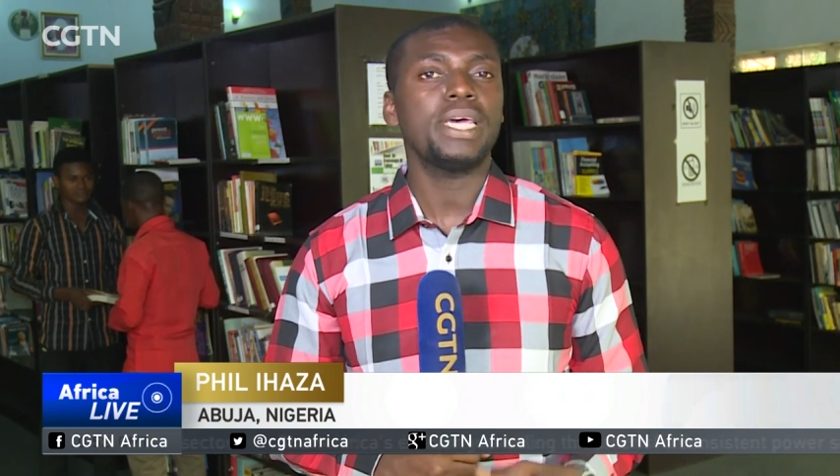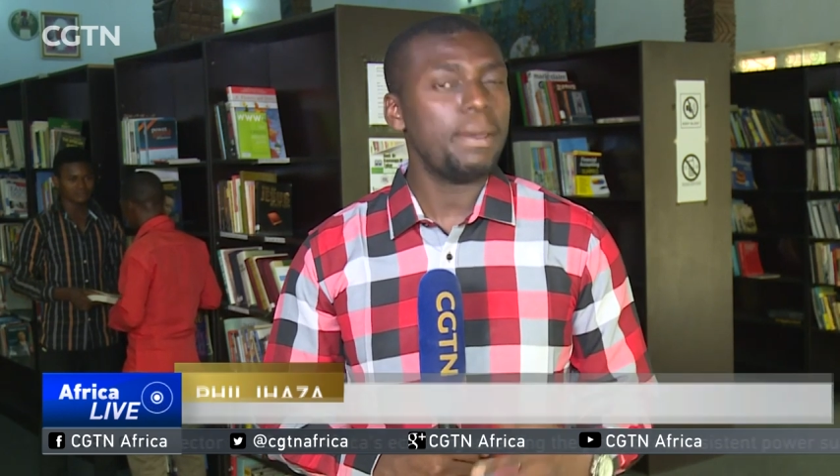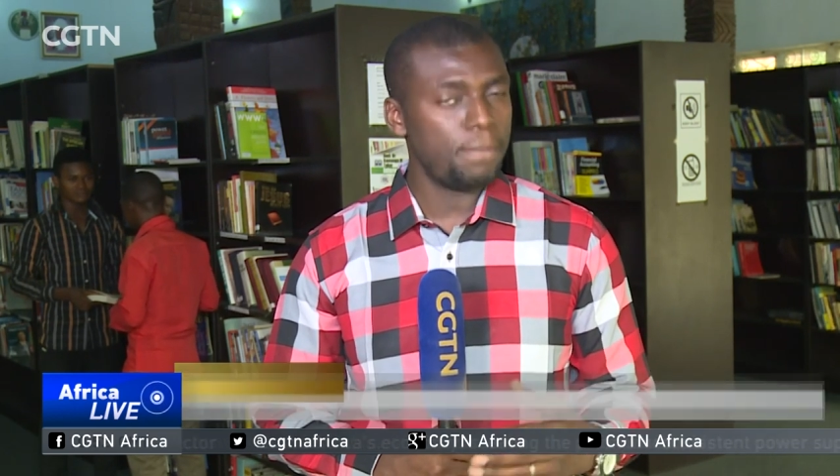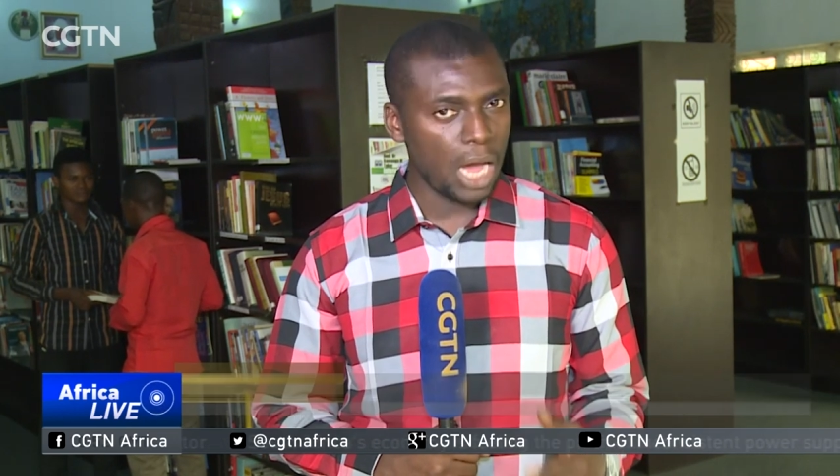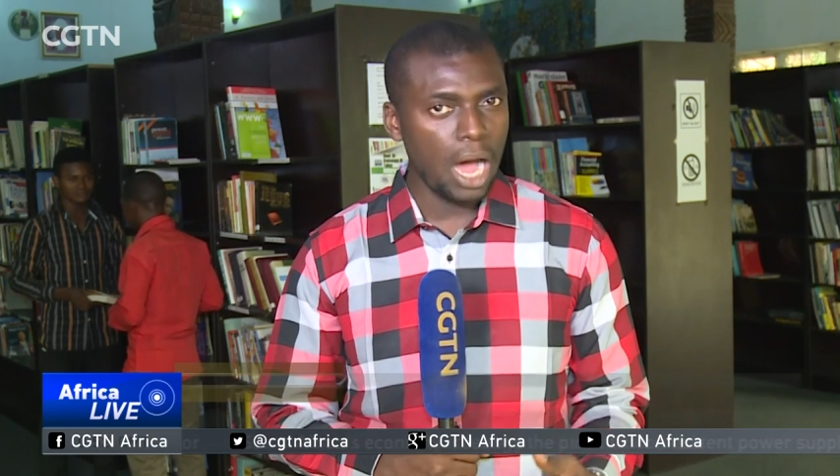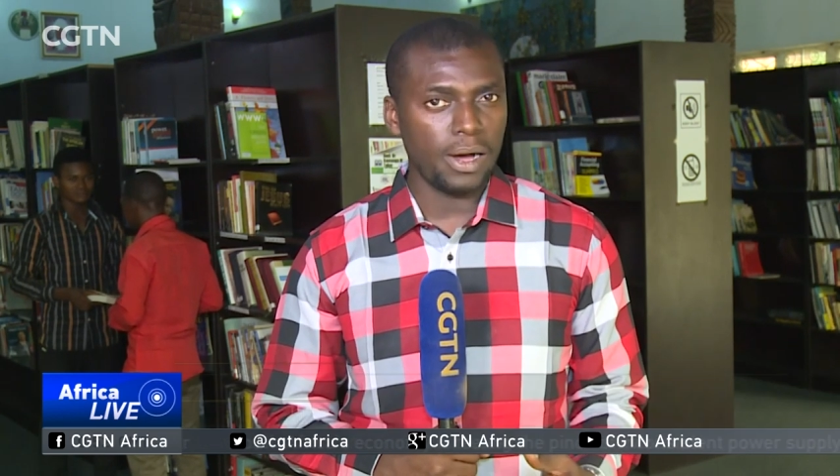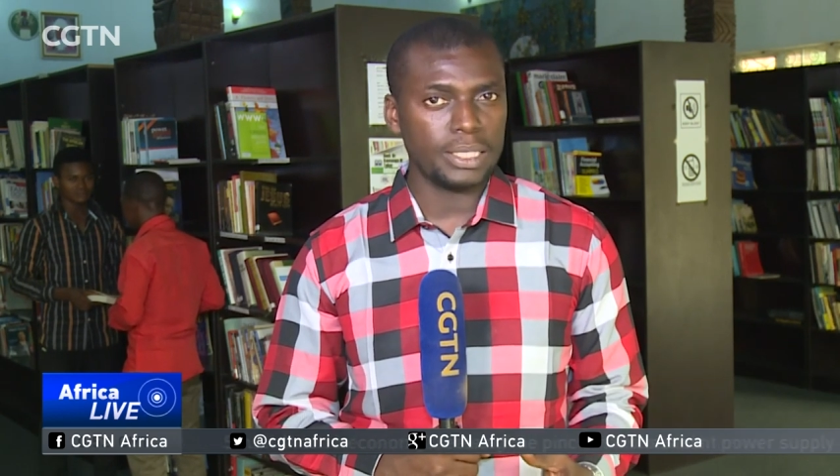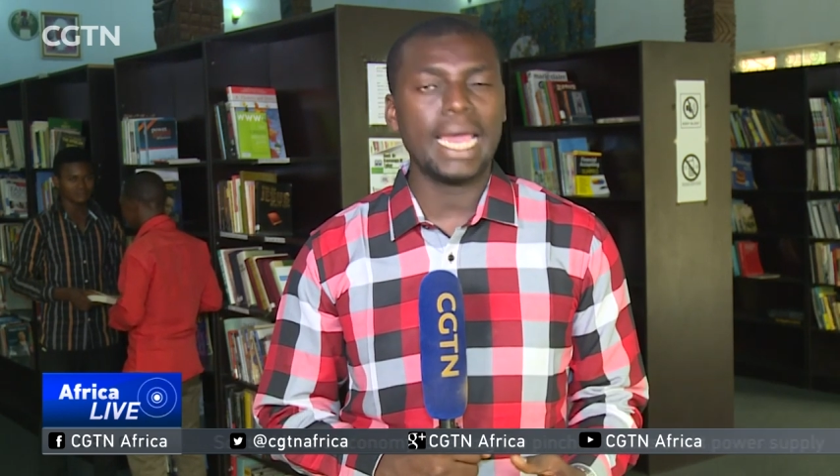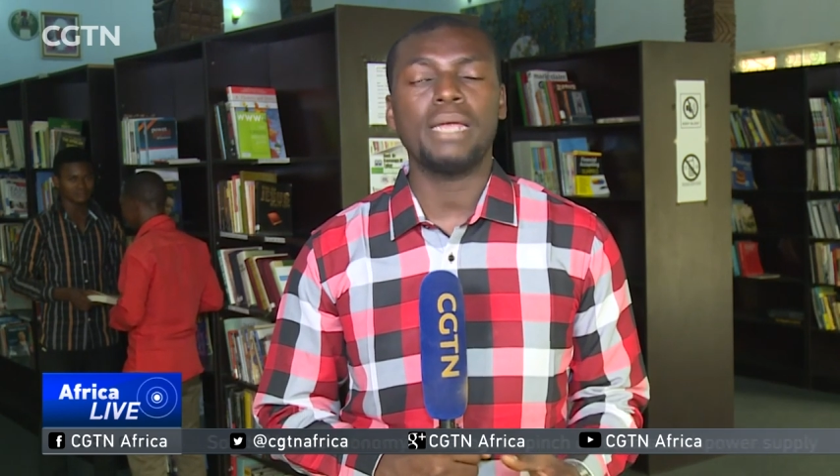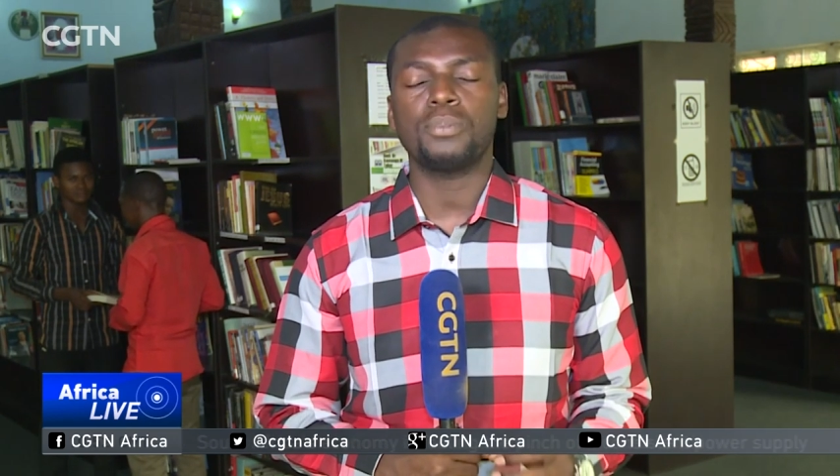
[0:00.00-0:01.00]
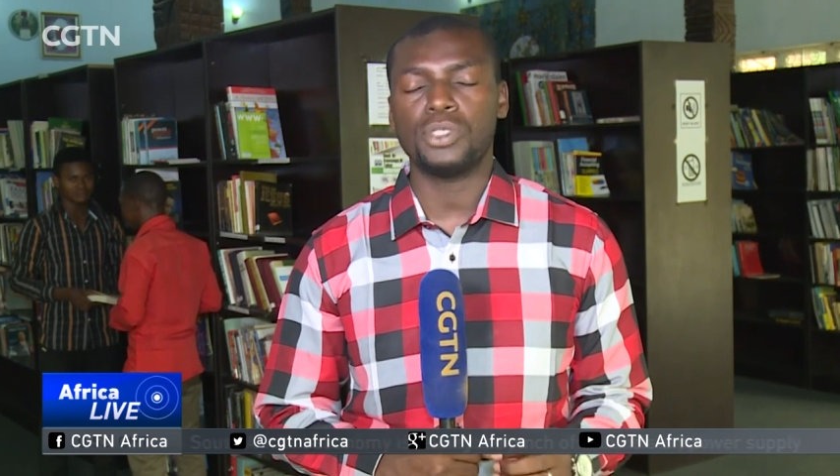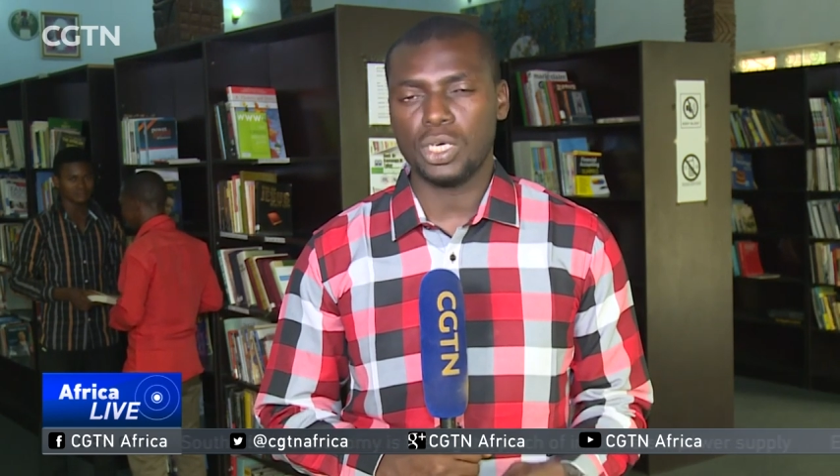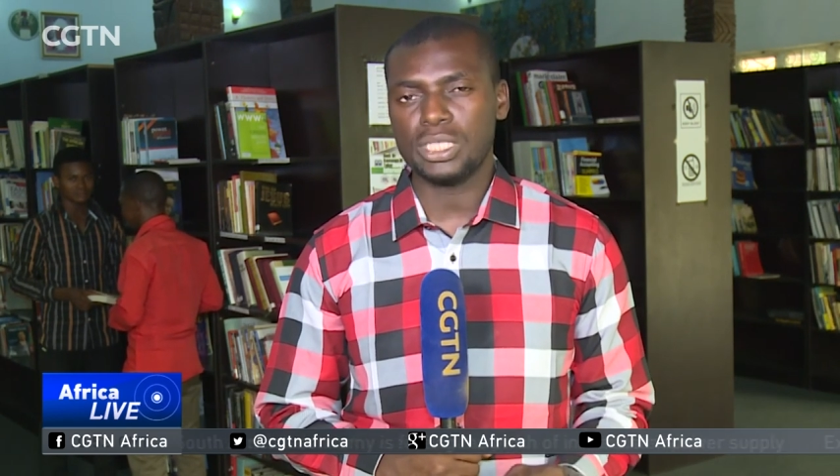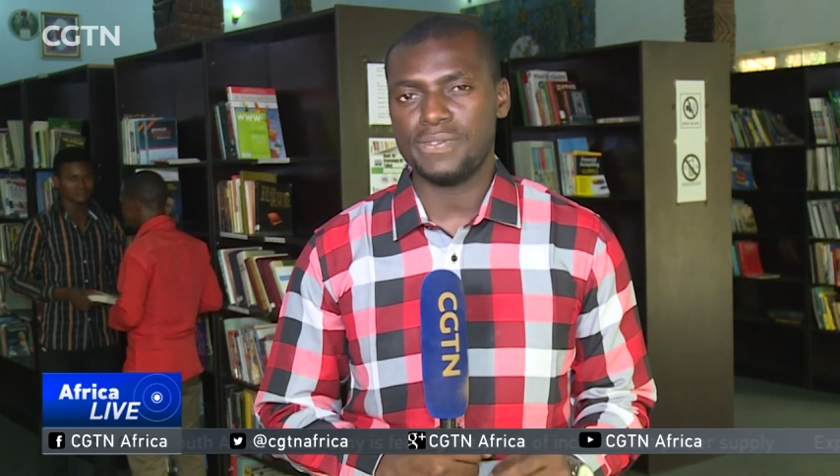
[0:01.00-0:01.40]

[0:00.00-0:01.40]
empowered and productive